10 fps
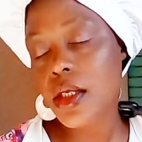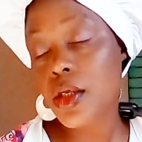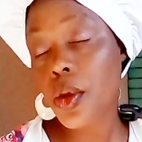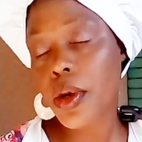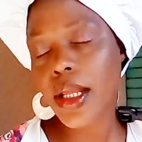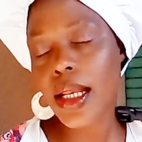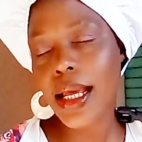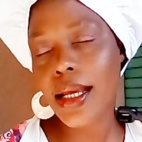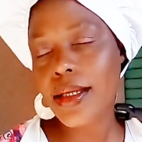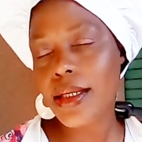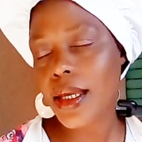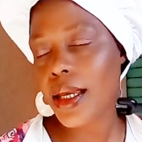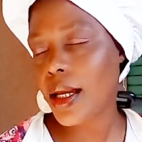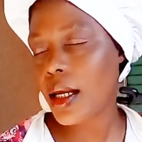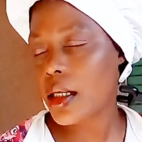so
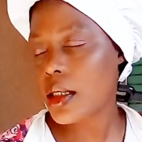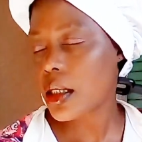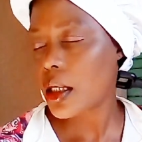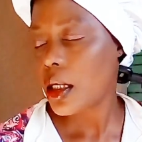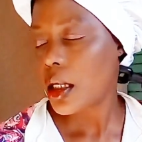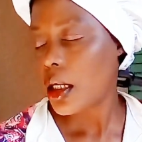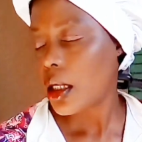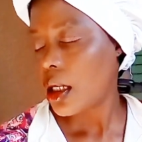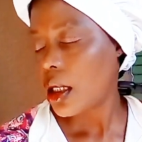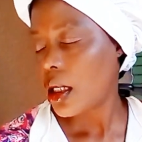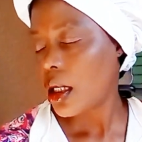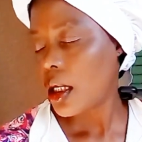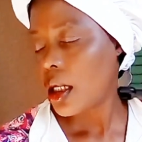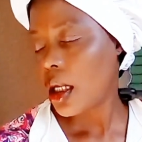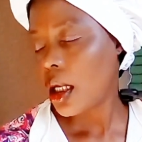relaxing, guys.
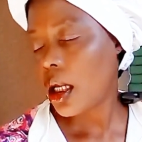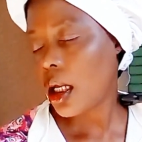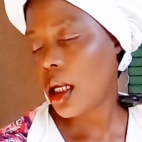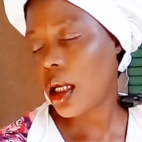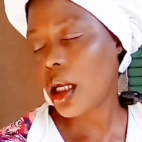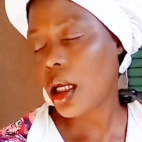Why?